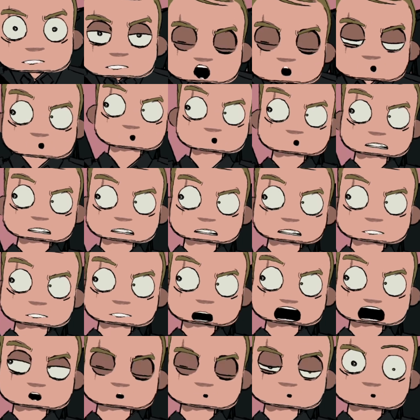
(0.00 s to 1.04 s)
food
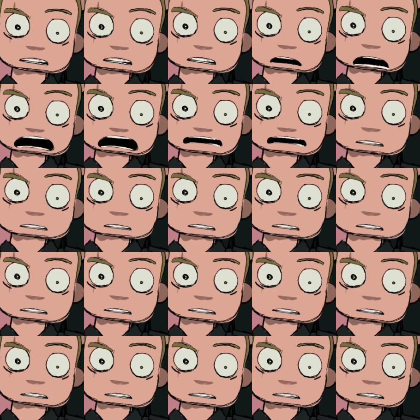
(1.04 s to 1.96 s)
vouchers.